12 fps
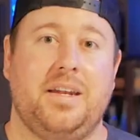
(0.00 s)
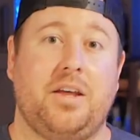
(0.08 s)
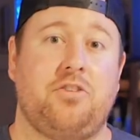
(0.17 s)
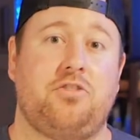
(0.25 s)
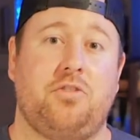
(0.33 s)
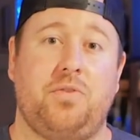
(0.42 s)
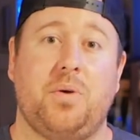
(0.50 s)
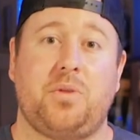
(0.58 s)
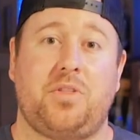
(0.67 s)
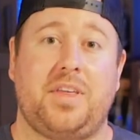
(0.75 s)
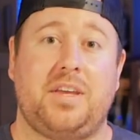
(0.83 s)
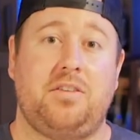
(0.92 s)
Now, just a few
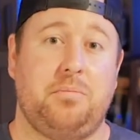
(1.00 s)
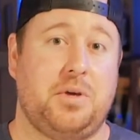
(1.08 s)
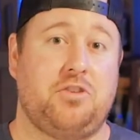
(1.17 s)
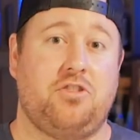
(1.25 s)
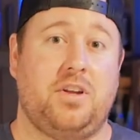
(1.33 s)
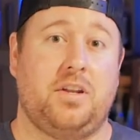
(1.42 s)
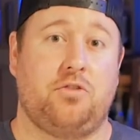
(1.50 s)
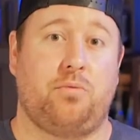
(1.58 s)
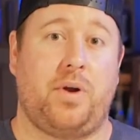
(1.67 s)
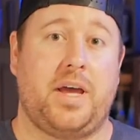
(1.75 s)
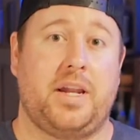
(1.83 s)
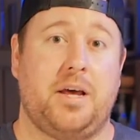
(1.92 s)
other things he mentioned in his
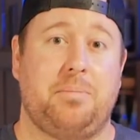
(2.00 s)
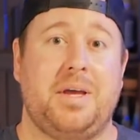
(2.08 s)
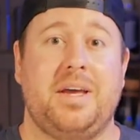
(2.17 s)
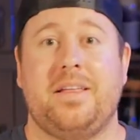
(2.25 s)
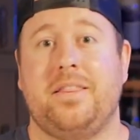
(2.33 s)
write-up.